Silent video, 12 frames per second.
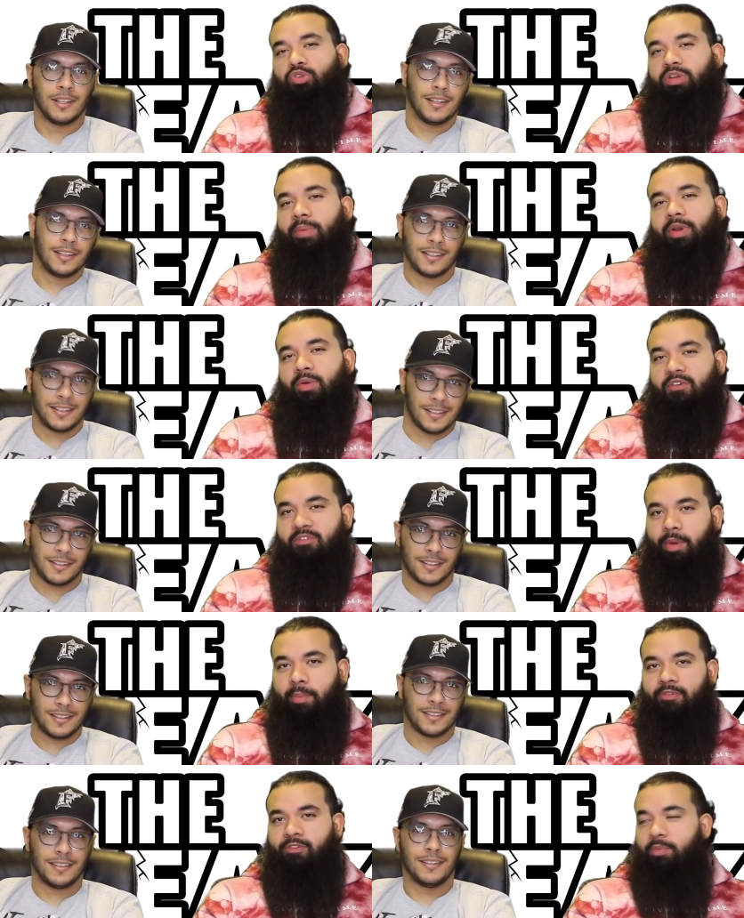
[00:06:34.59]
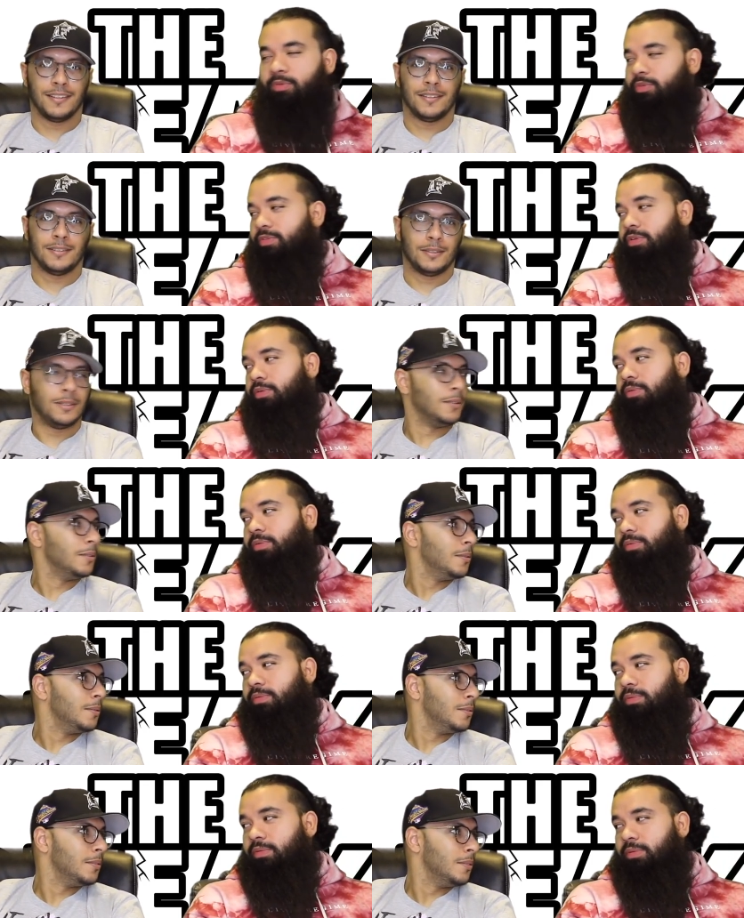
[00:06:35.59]
Speaker 1: shoes I'm going to wear for my performance review.
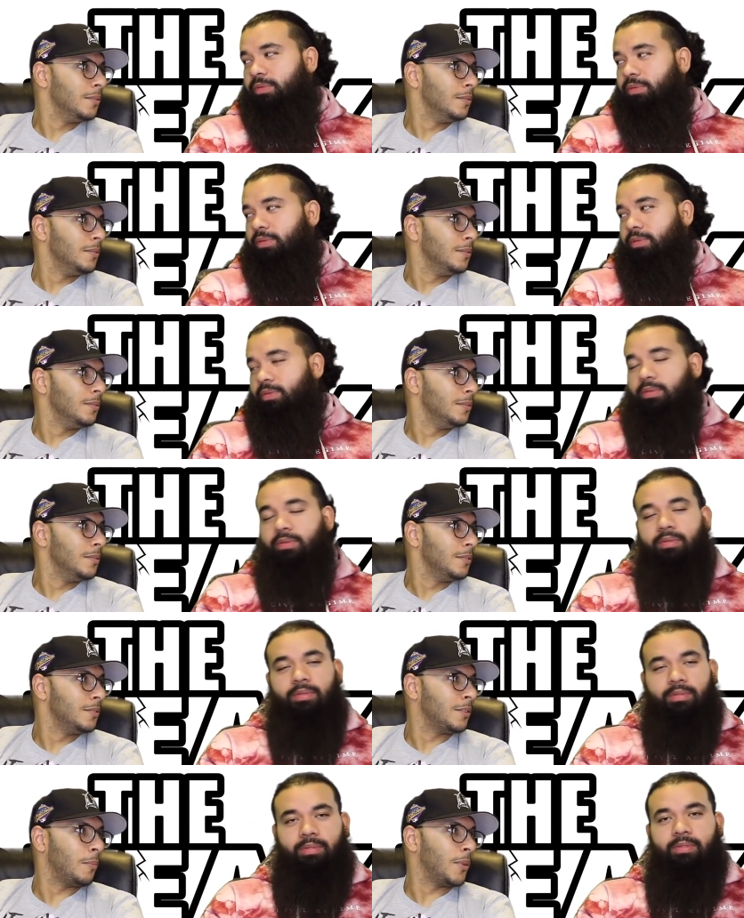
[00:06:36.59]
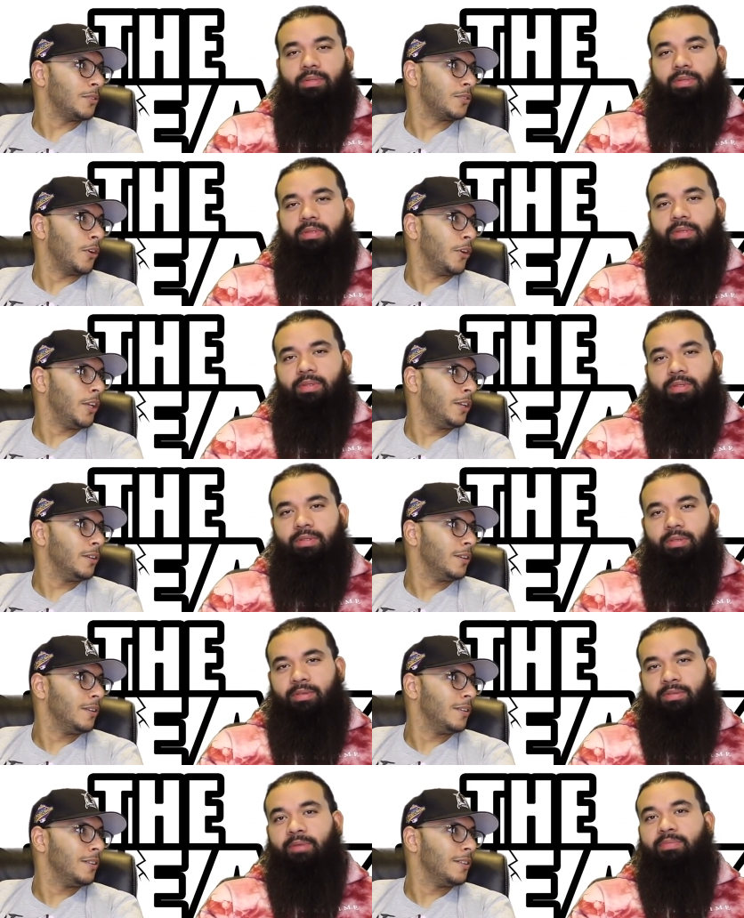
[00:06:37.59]
Something sturdy?
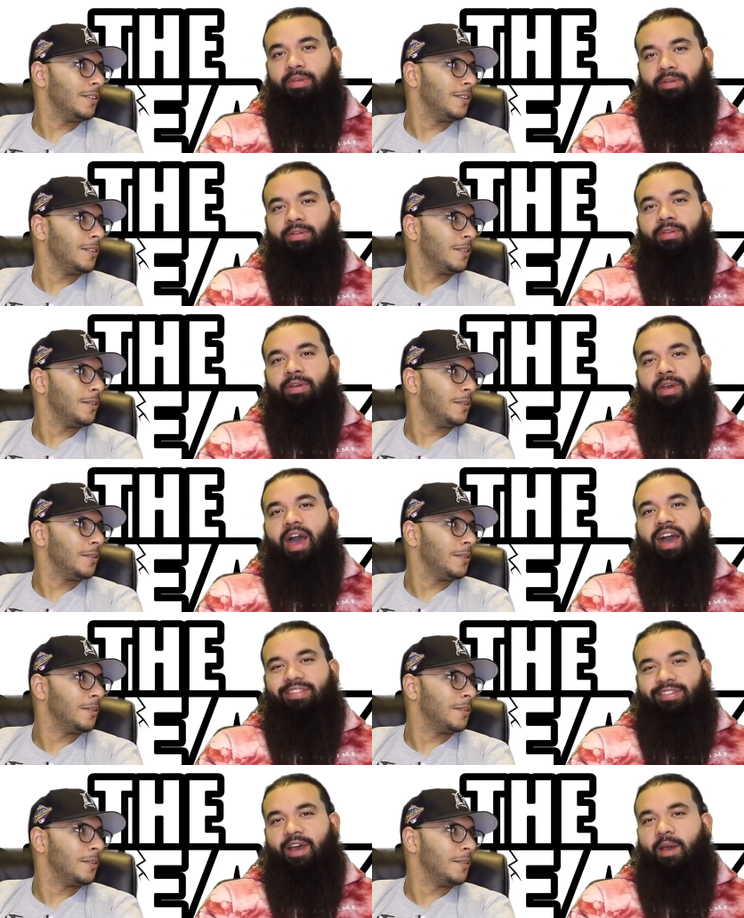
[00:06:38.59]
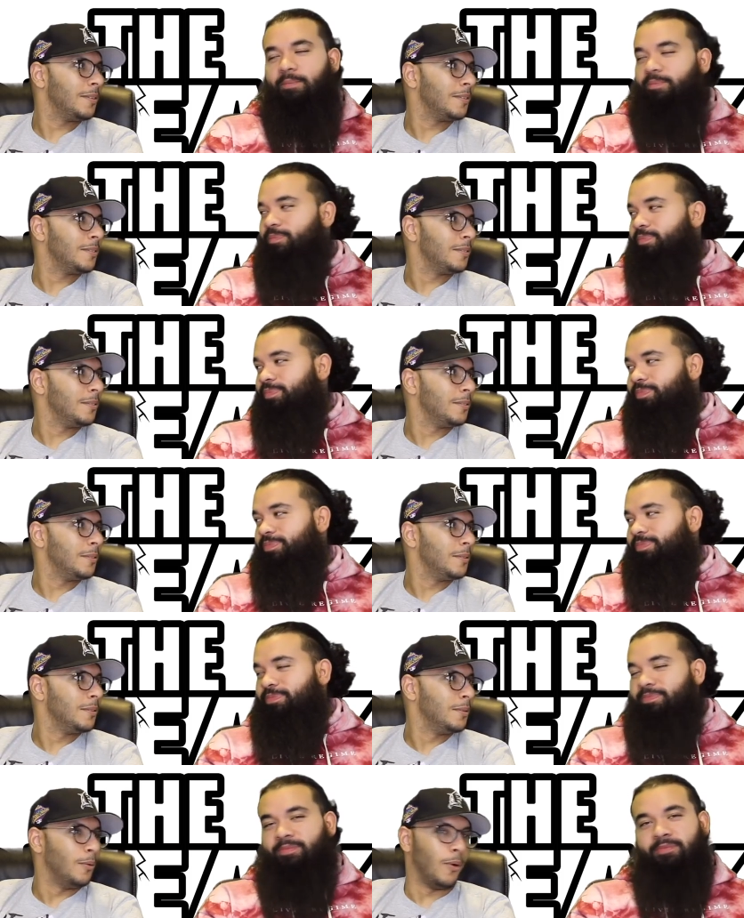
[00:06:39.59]
Something high top
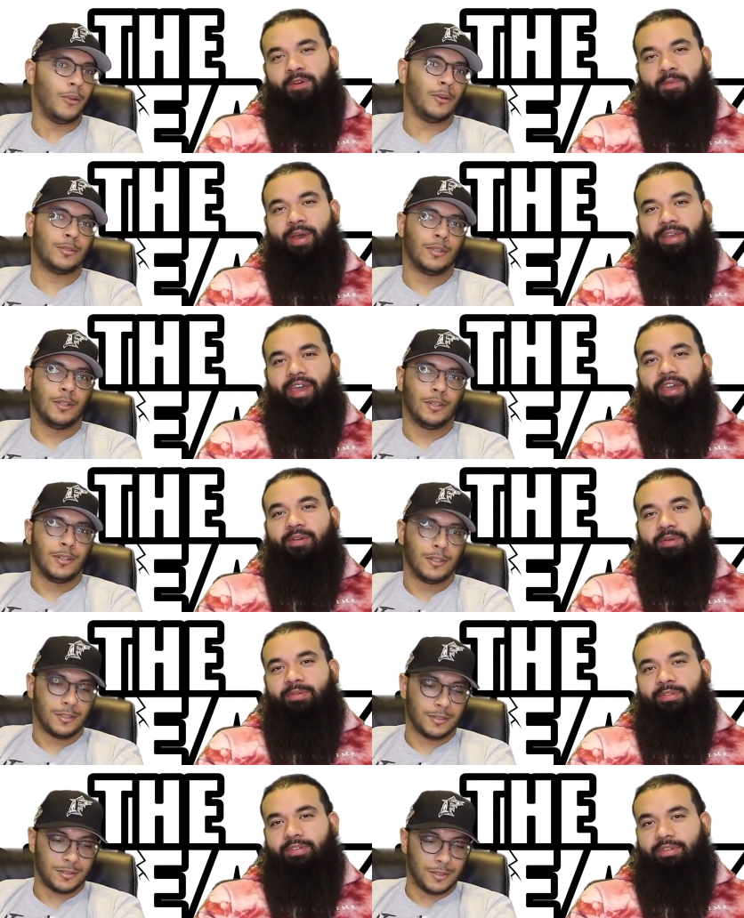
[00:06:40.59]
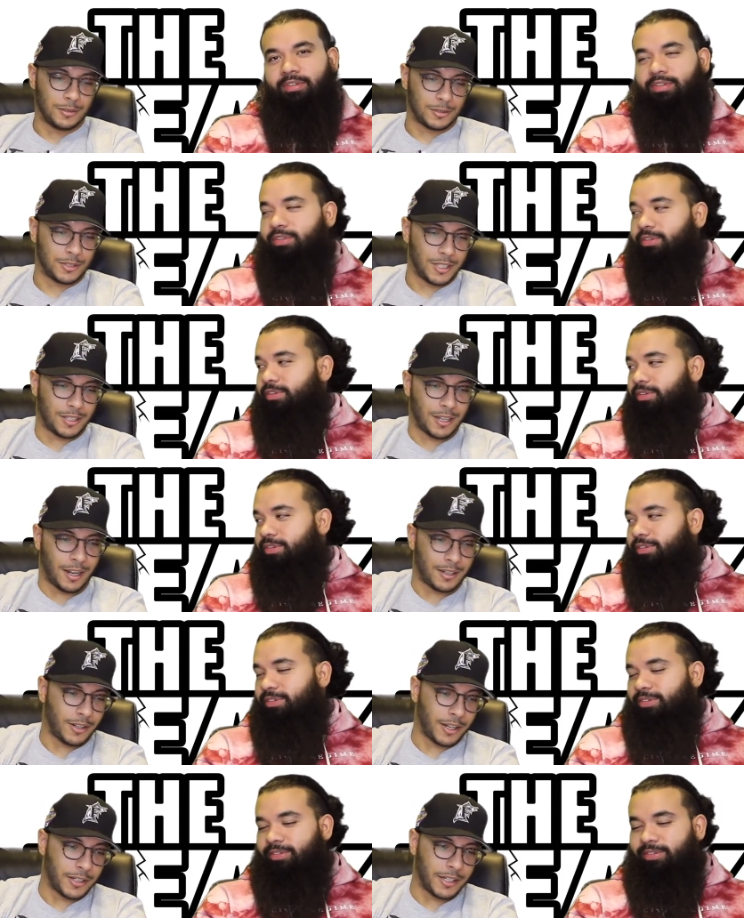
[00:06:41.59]
Speaker 2: for my cankles. No shit. I
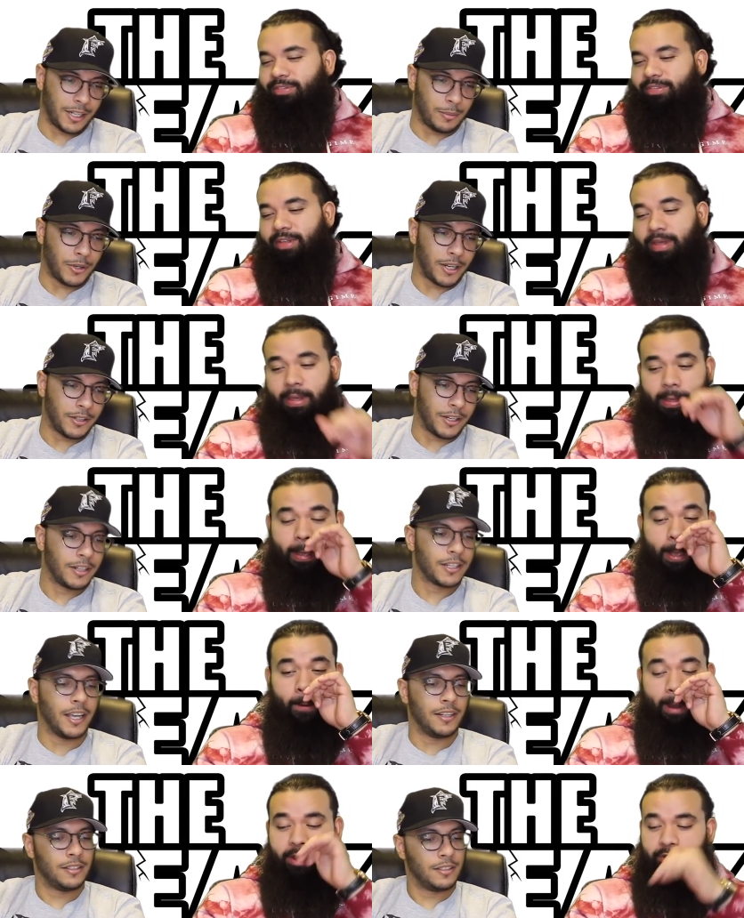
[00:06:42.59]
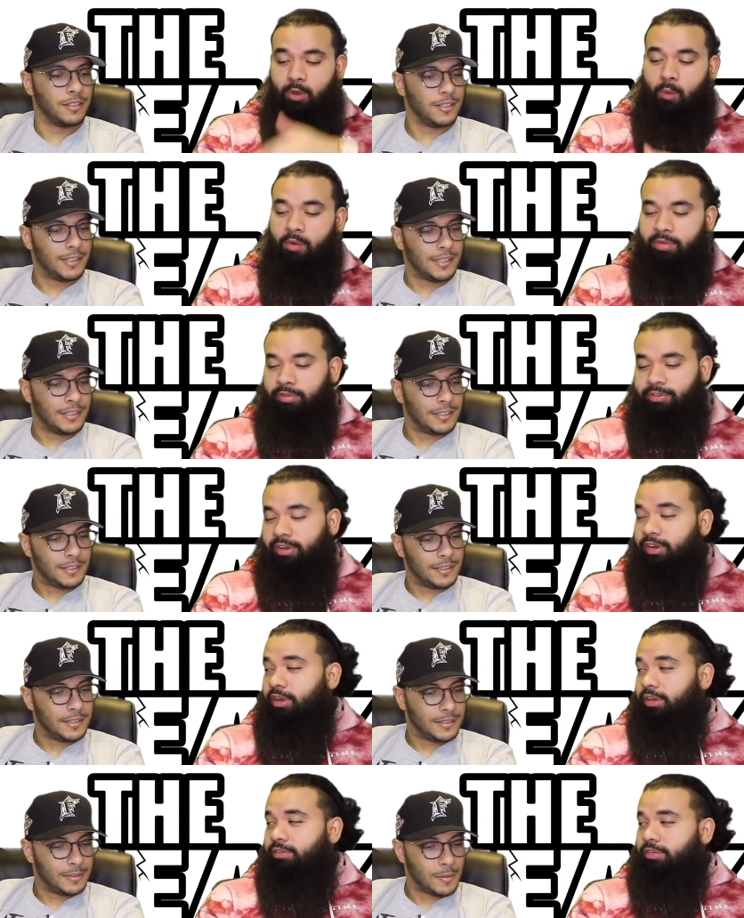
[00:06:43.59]
don't know how you're going to get them around there. I don't know how you could walk with your
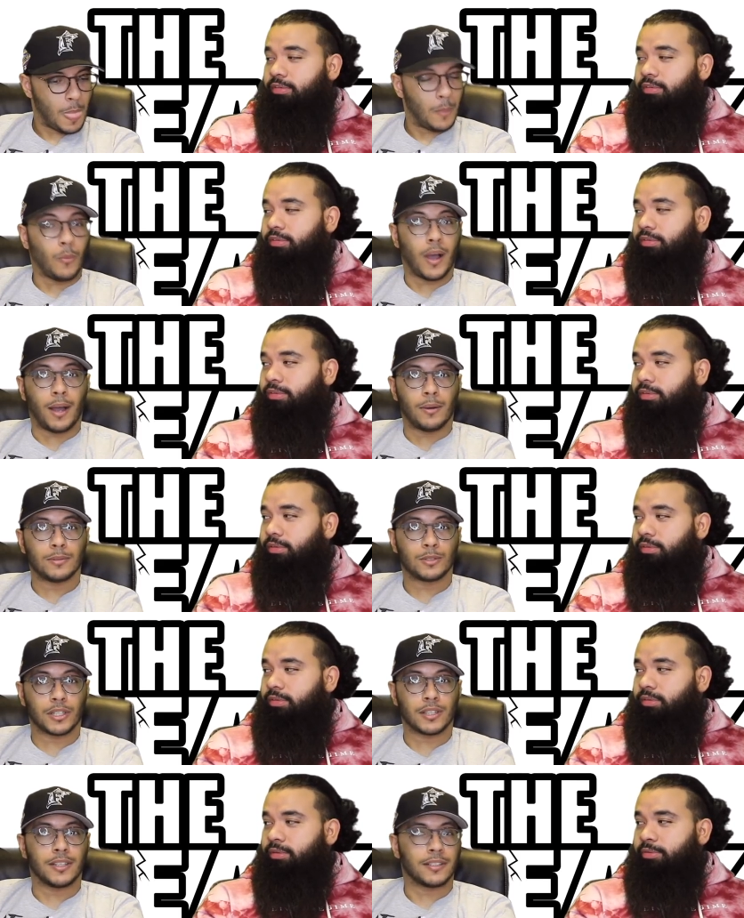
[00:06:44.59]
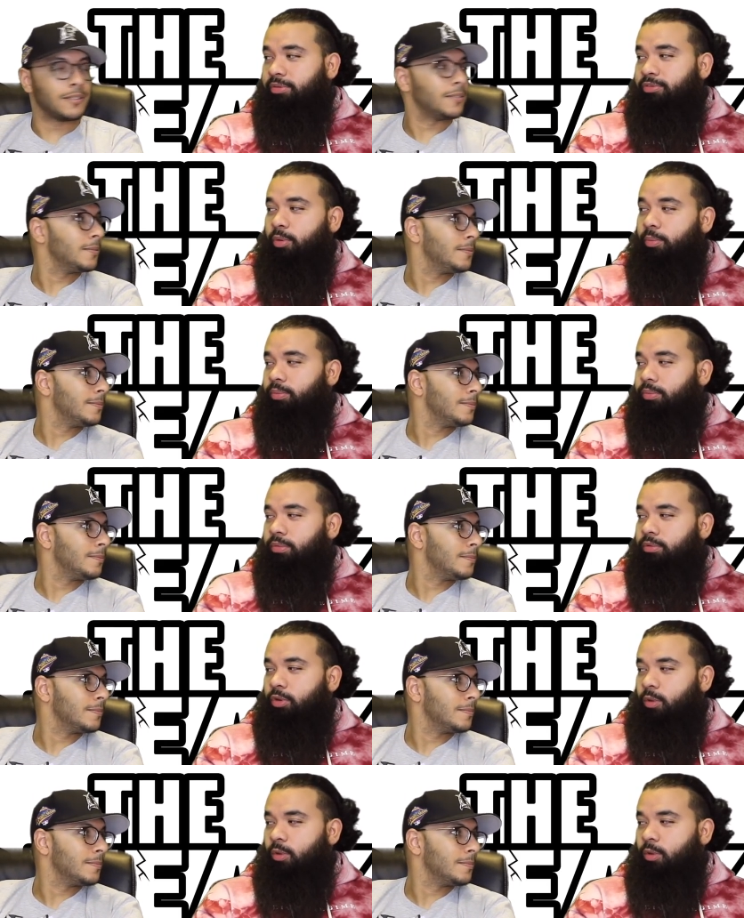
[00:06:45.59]
chicken legs. Wow, chicken legs. It's just you